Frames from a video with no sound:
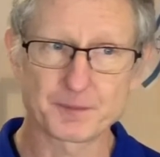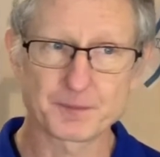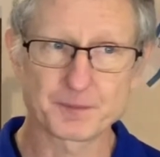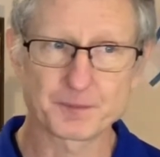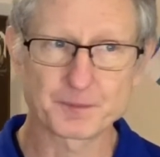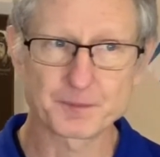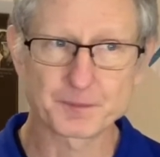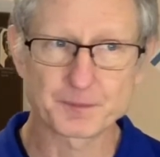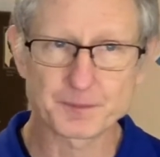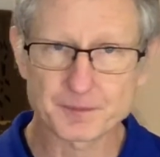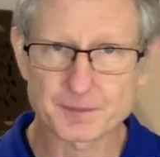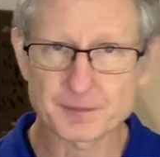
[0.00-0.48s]

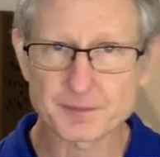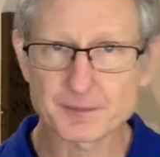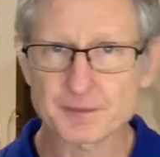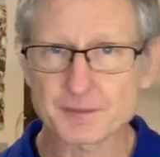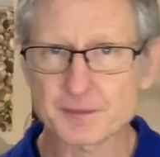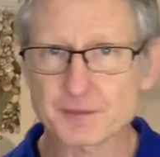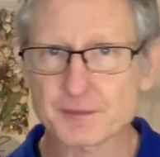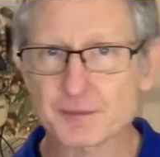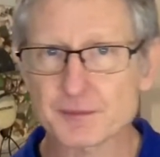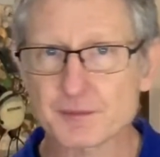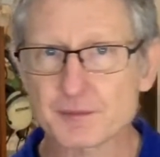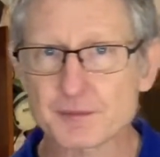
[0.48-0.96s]

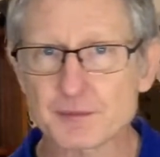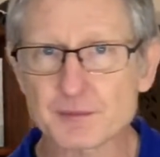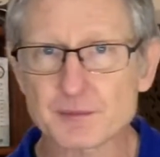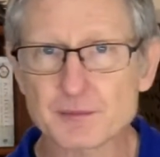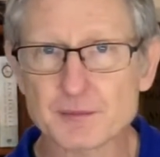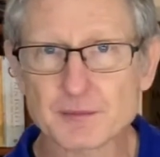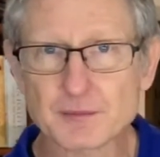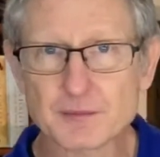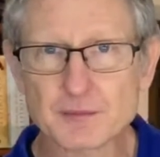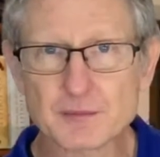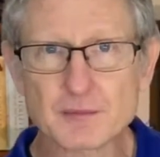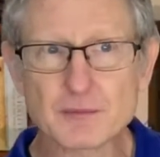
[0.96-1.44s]

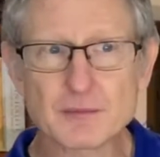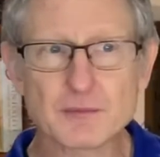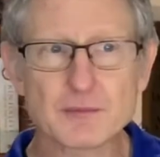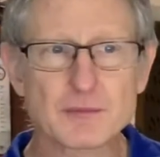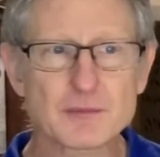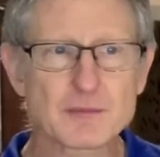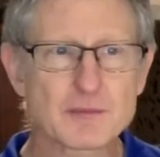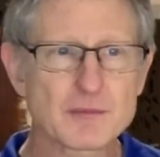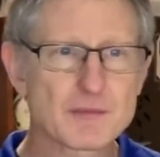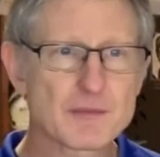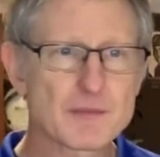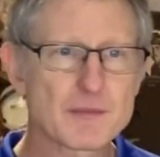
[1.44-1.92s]

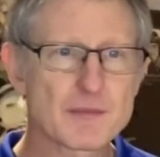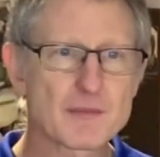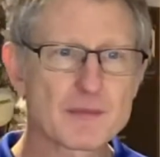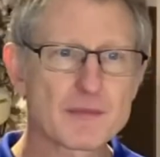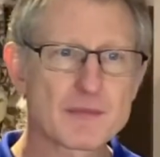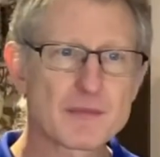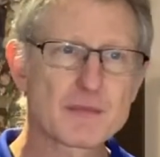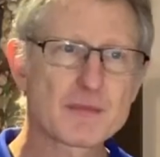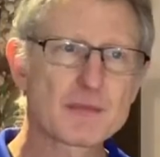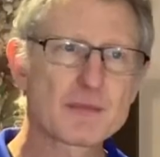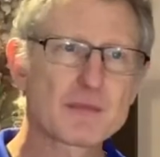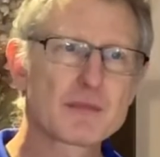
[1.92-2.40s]

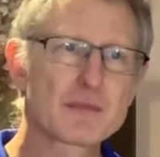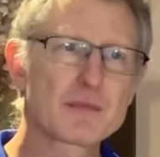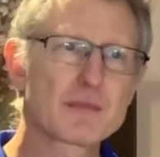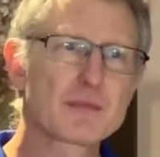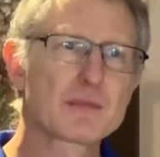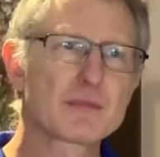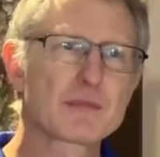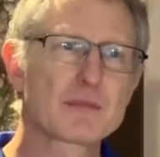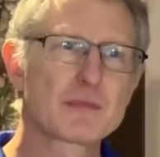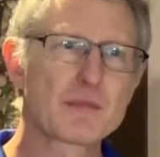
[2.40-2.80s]
(silence)